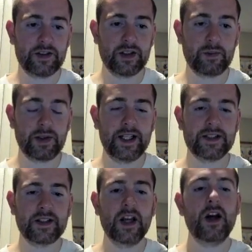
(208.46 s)
took
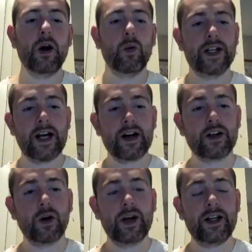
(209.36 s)
place would not
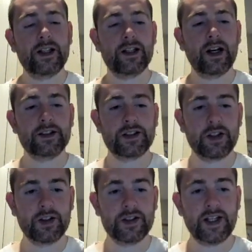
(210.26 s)
go in
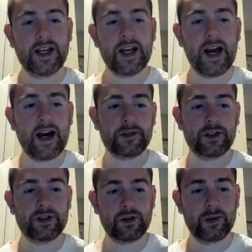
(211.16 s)
until the day
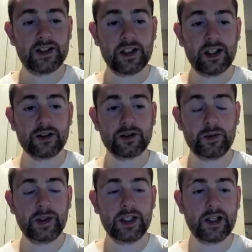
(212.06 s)
after. So my sales
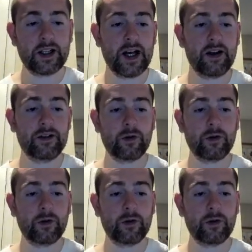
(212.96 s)
would be accounted